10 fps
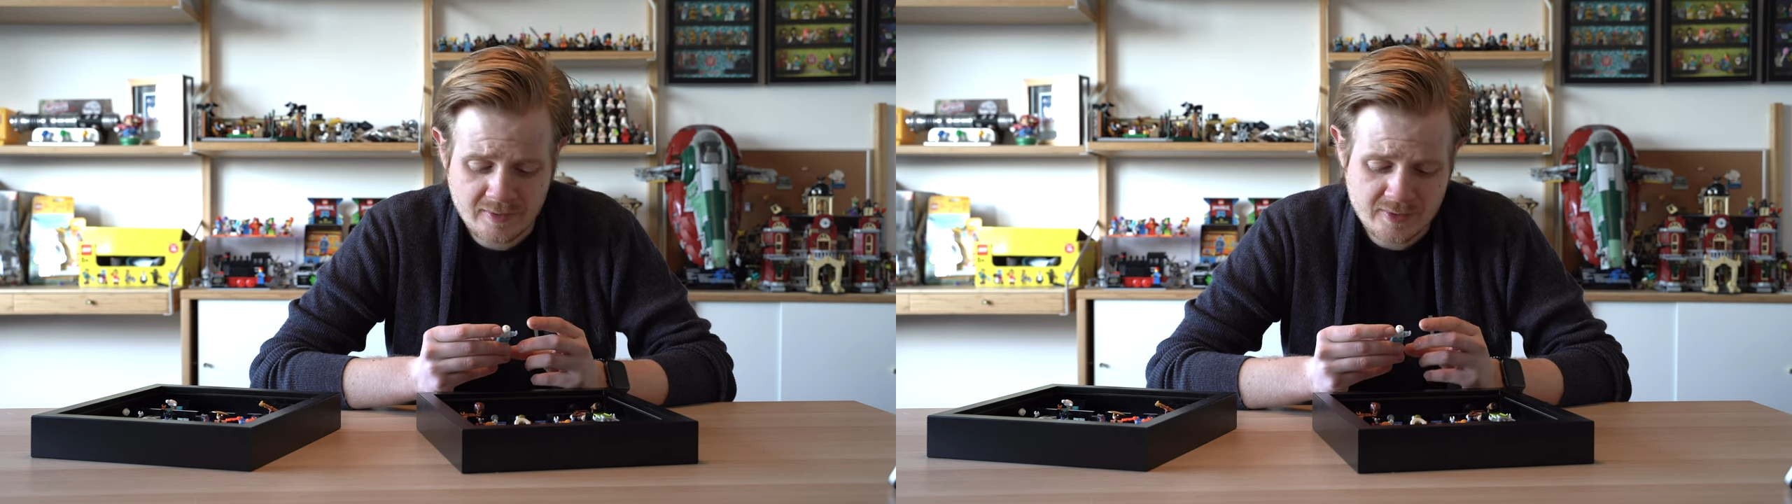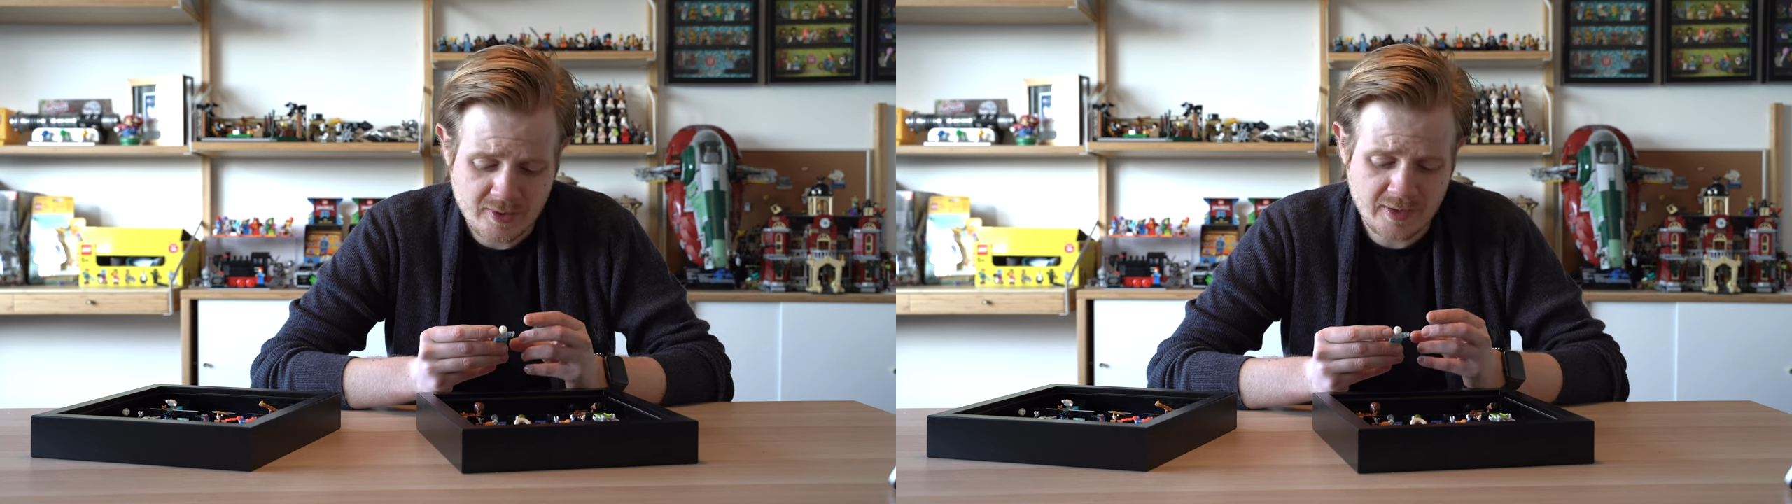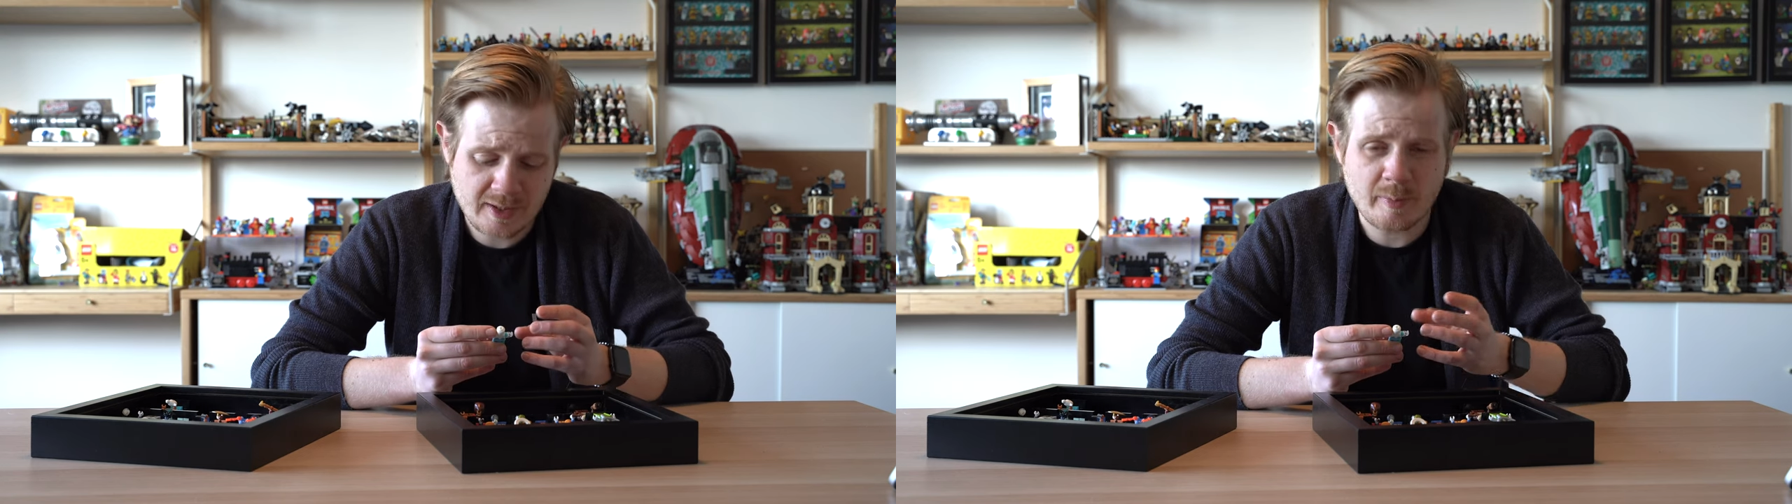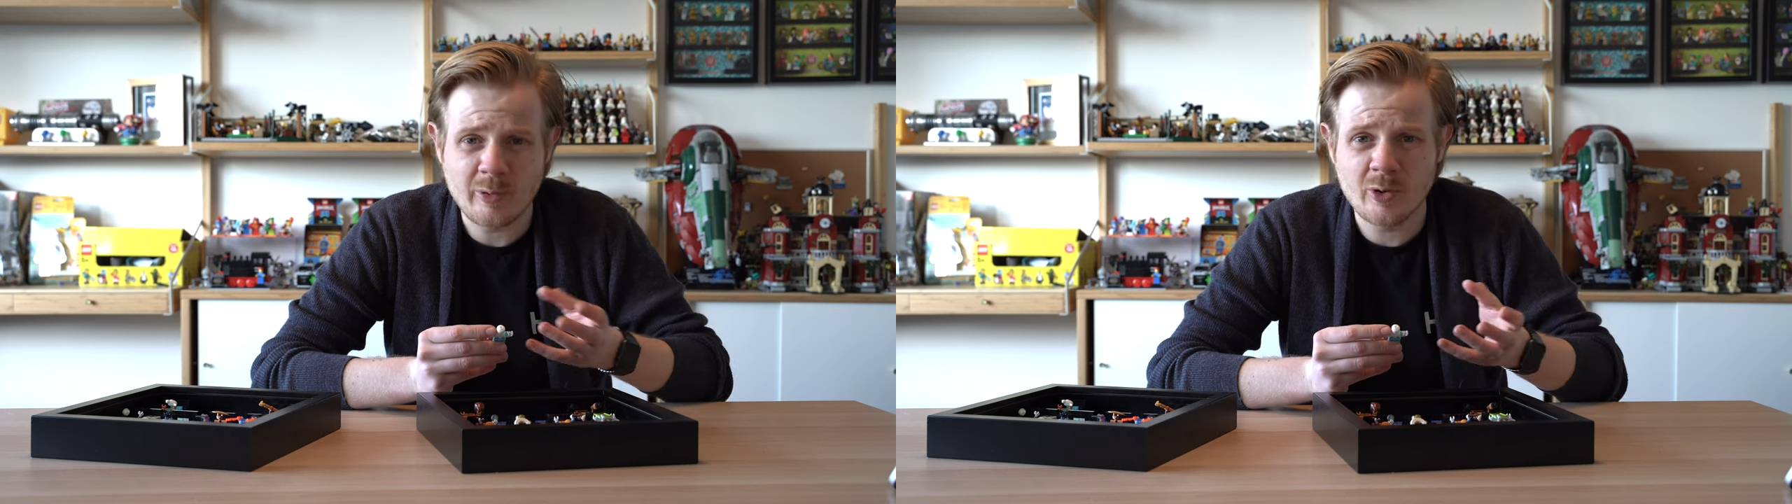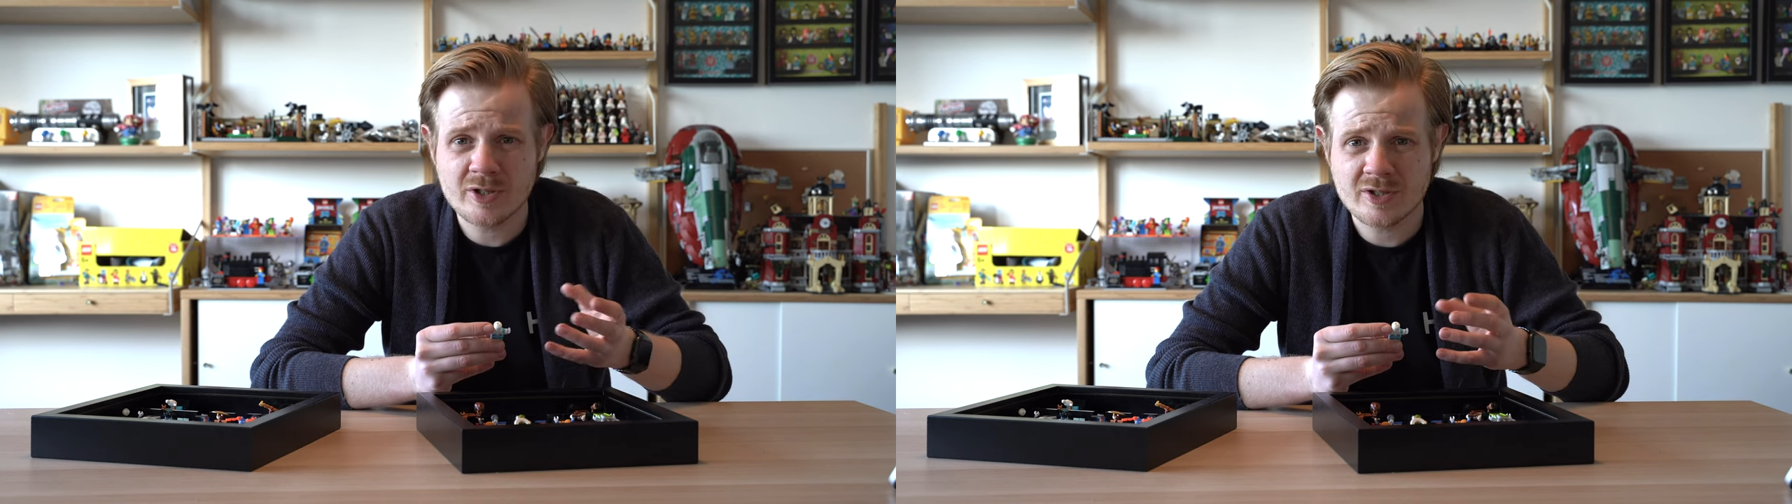So I think the
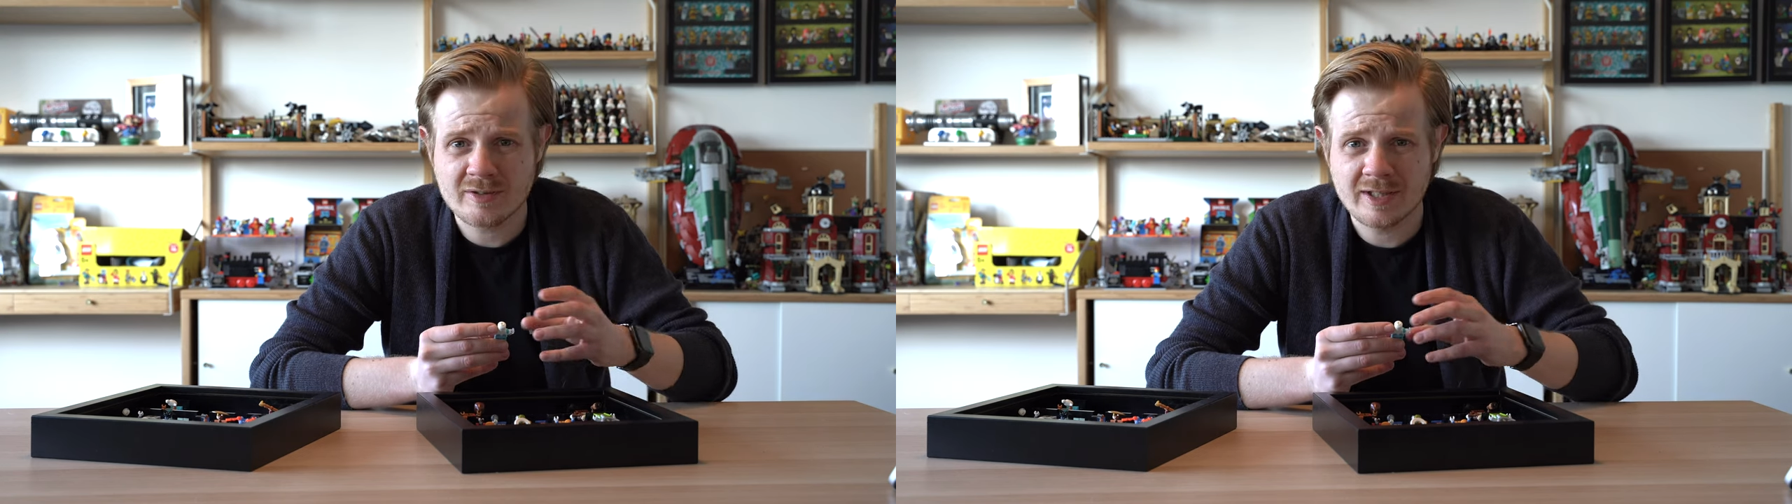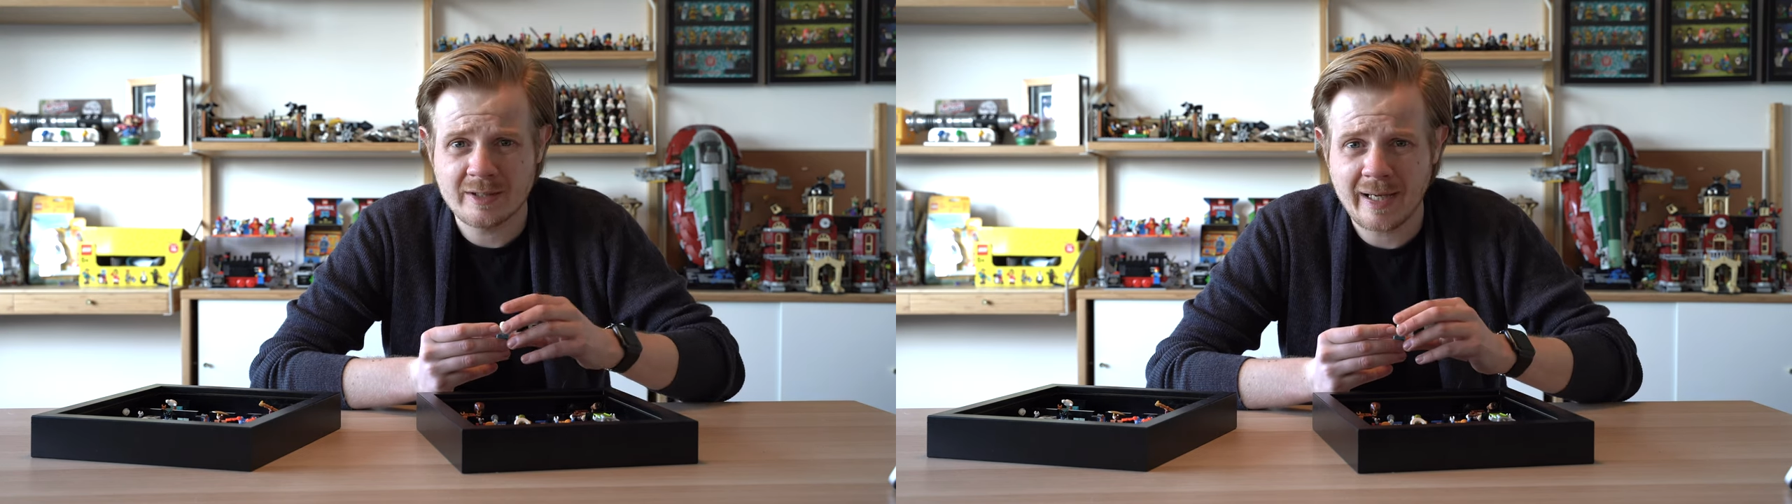proportions are a little